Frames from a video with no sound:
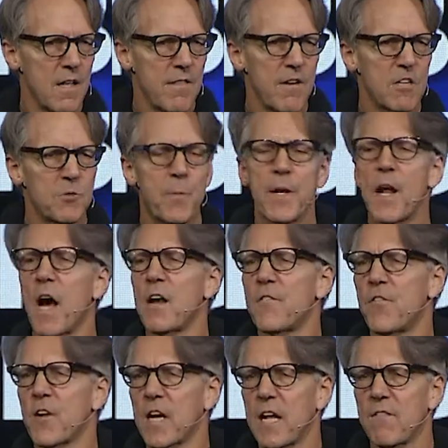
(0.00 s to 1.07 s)
There's been
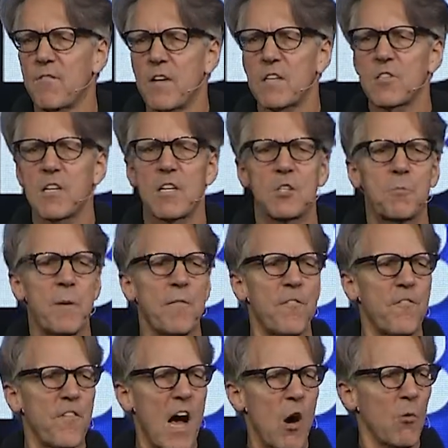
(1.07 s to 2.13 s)
unforgiveness. There's been
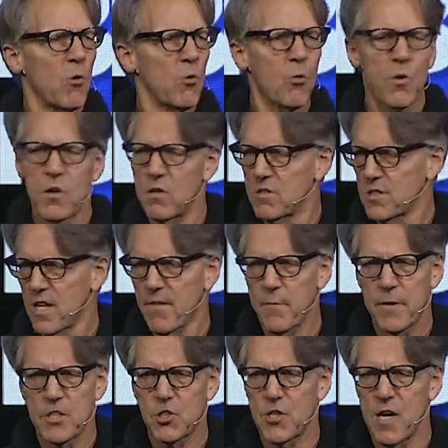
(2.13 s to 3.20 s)
foul words that have
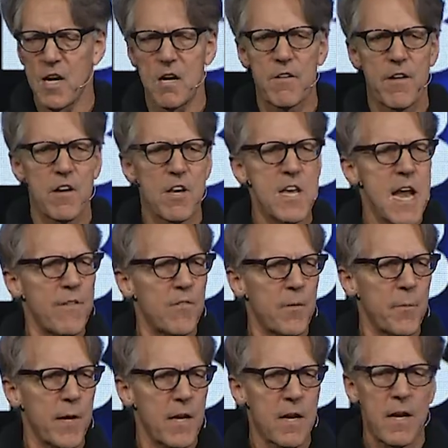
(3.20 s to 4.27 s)
been shared. There's never
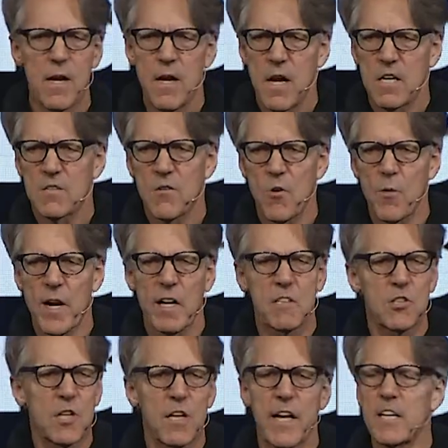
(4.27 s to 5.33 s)
been a
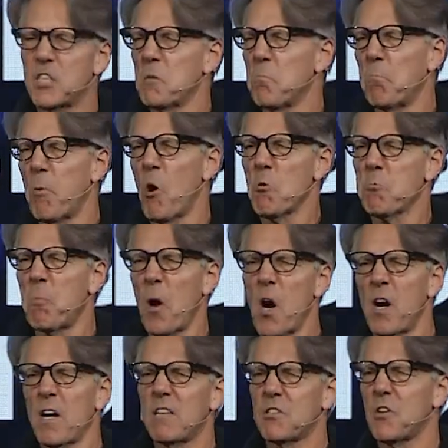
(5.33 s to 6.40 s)
reconciliation. Both
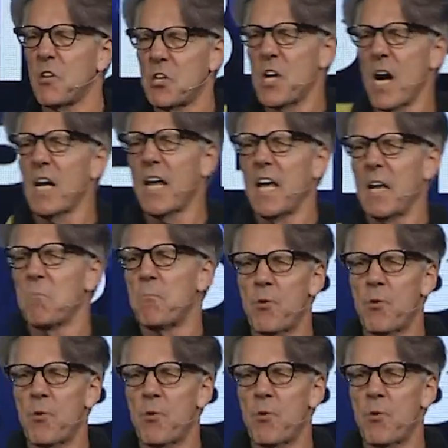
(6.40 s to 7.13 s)
parties are dug in,